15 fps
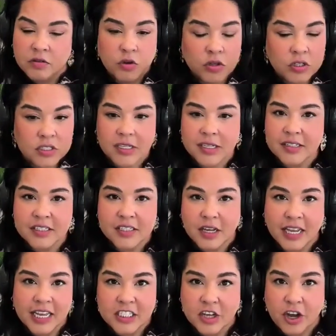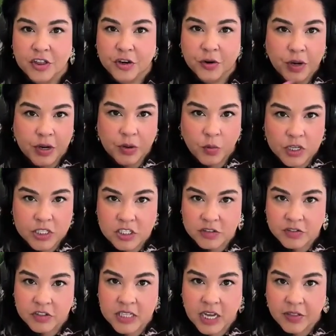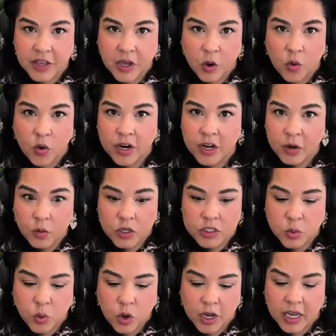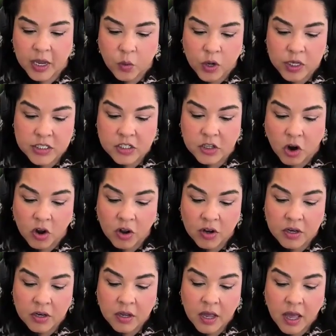looked at, so let's go through it. Once you've done the audit, what's working, what's not,